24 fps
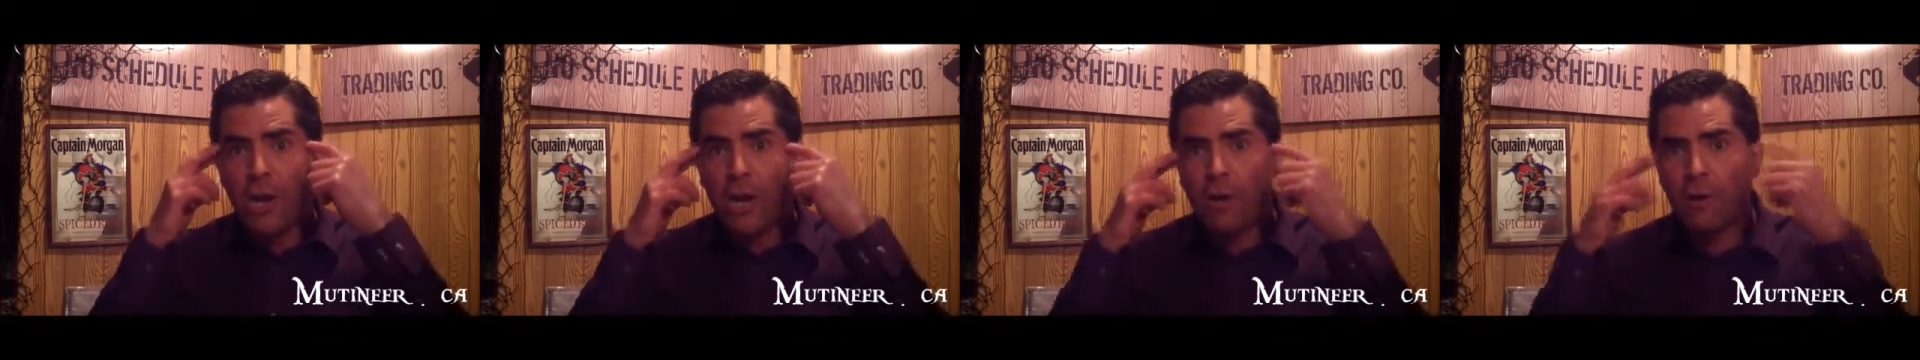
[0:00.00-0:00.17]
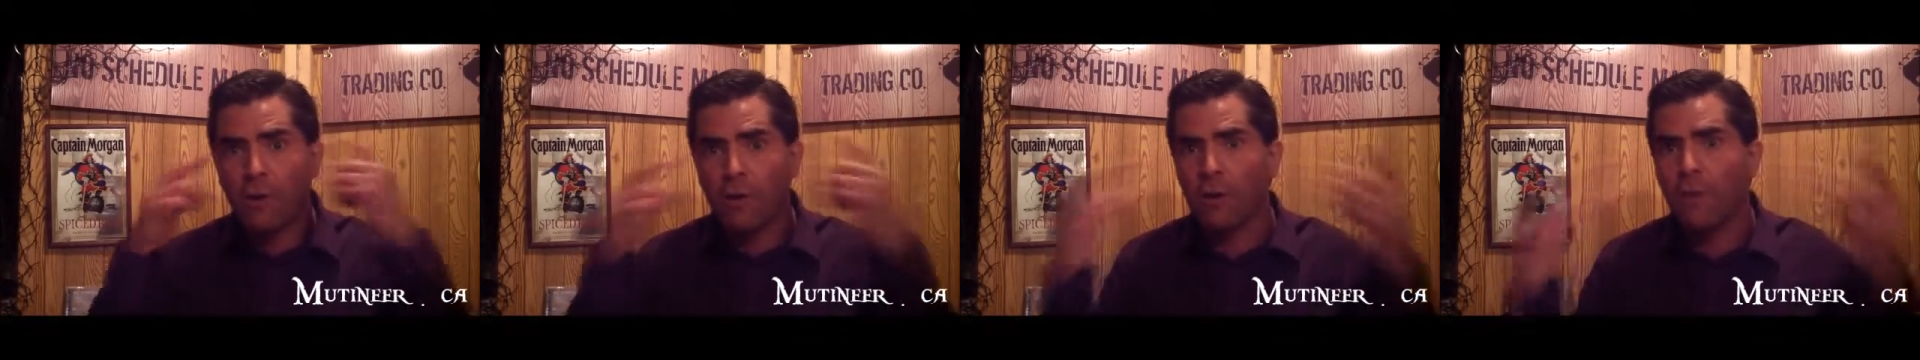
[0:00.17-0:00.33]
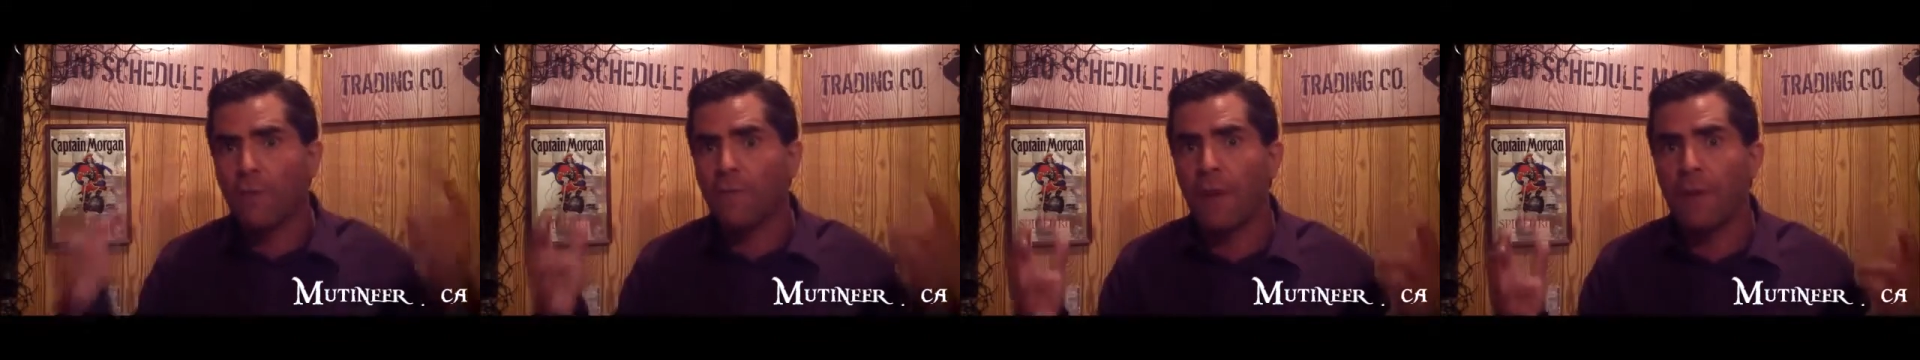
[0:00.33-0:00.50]

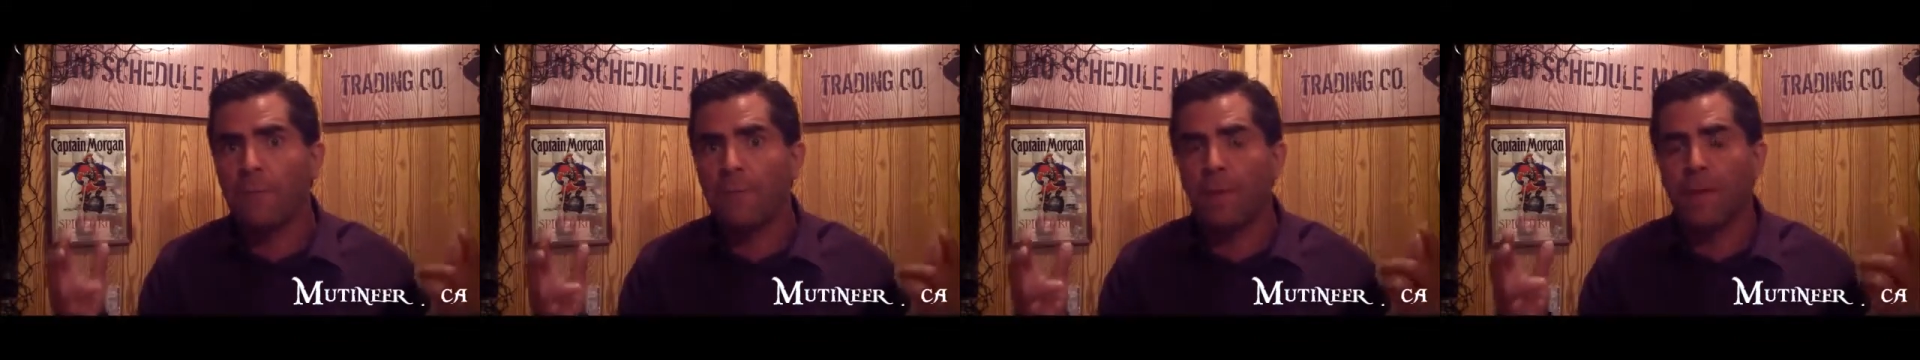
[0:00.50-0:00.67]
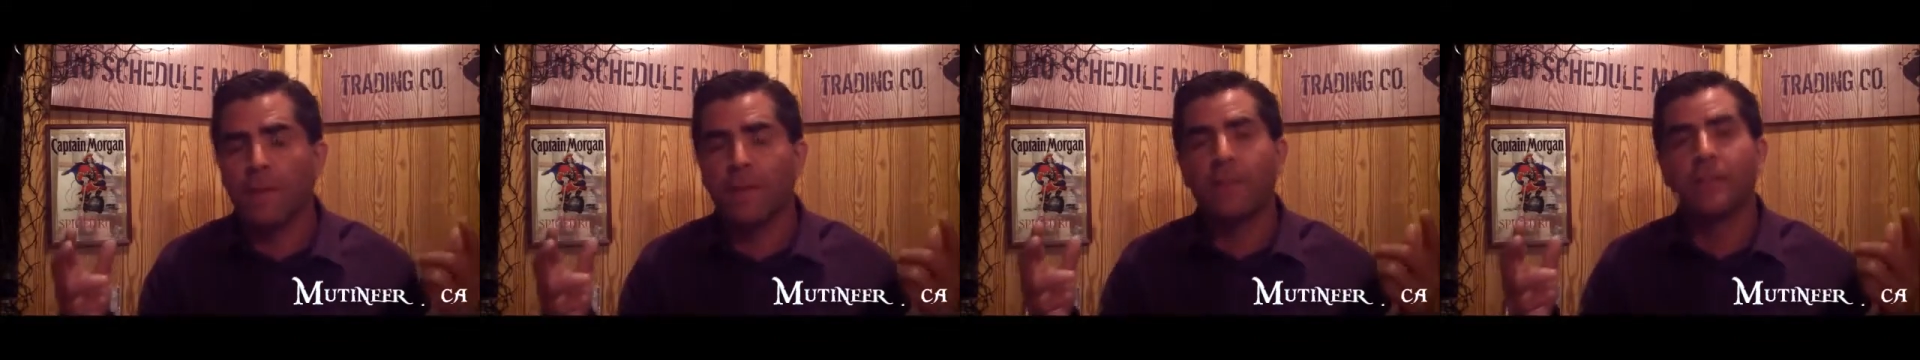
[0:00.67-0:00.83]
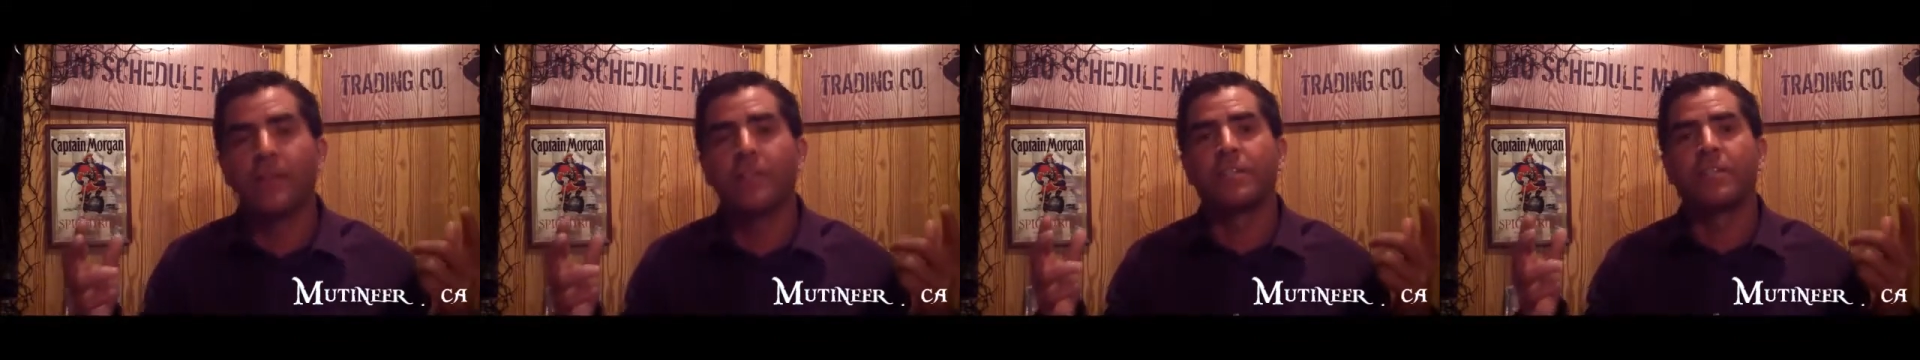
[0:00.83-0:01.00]
or if I
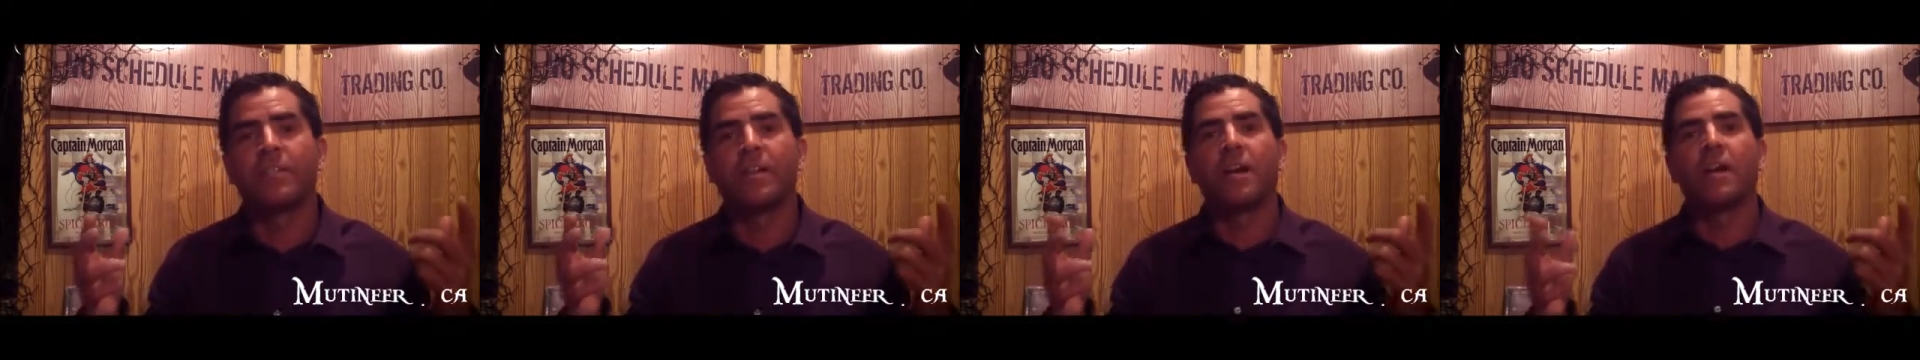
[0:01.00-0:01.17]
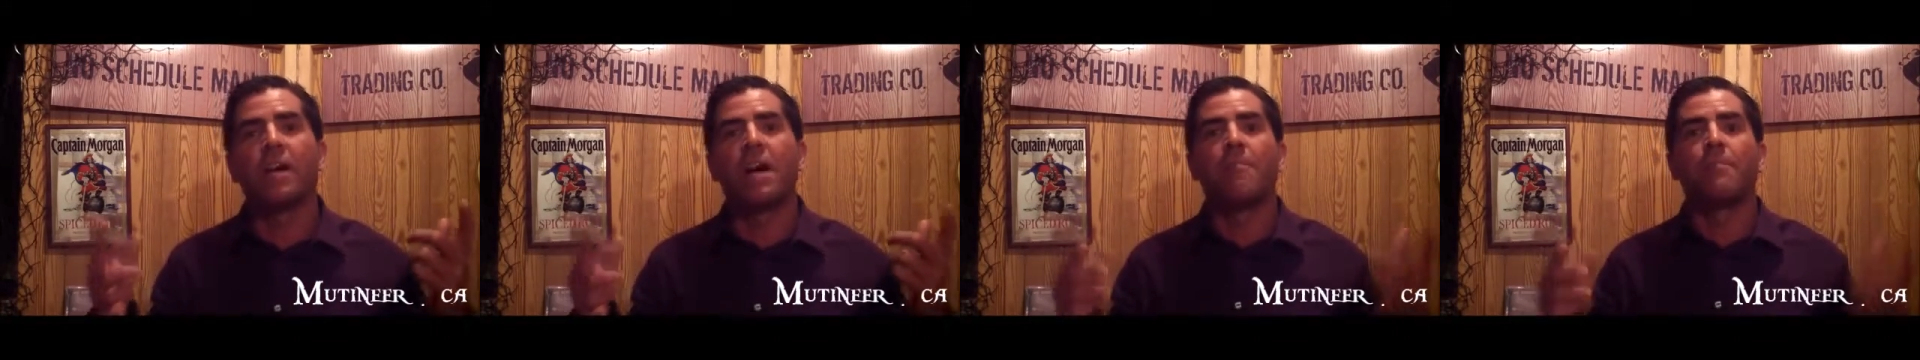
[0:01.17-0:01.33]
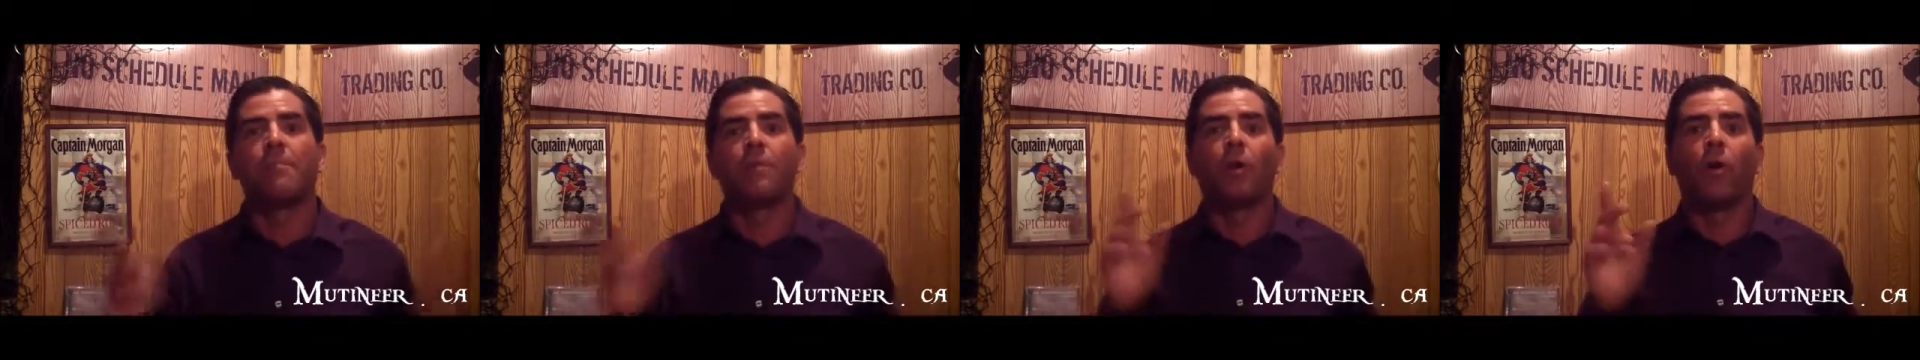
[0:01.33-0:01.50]
pick the guitar up.